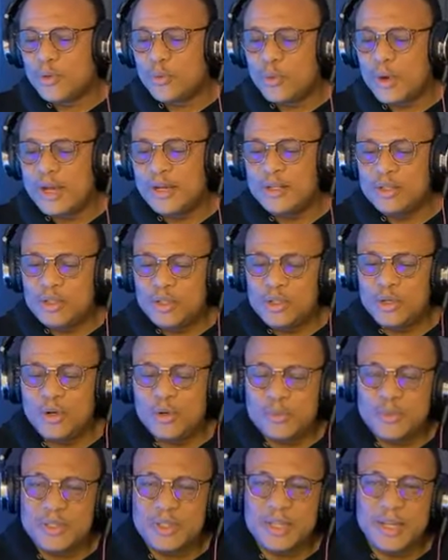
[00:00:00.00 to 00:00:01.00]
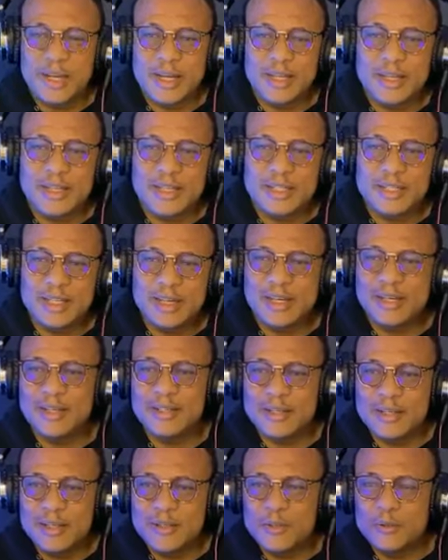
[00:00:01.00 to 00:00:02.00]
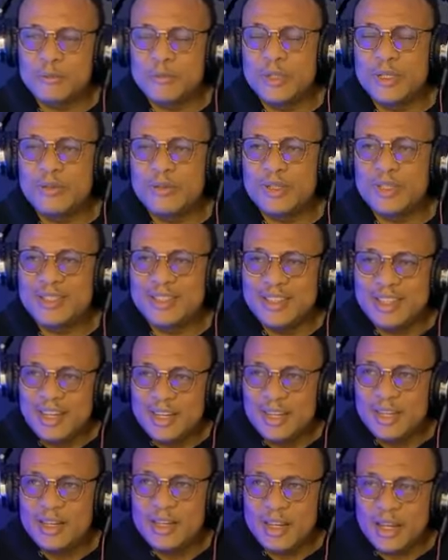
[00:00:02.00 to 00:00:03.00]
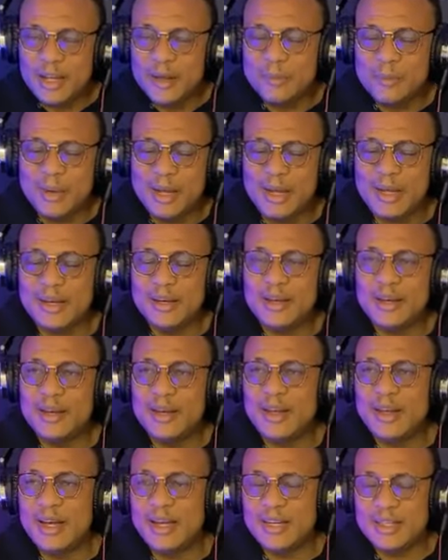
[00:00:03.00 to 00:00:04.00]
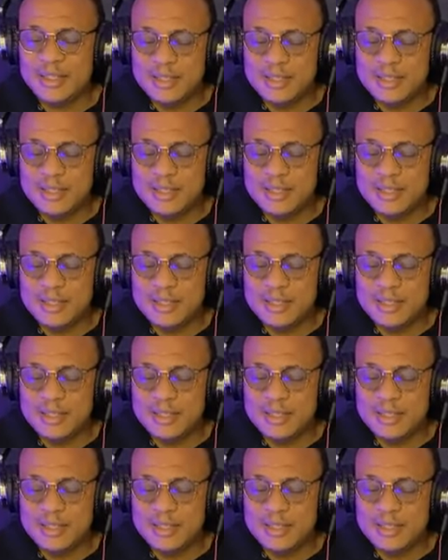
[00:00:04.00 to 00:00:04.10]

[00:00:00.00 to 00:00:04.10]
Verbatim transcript: So when Job said, There is a spirit in a man,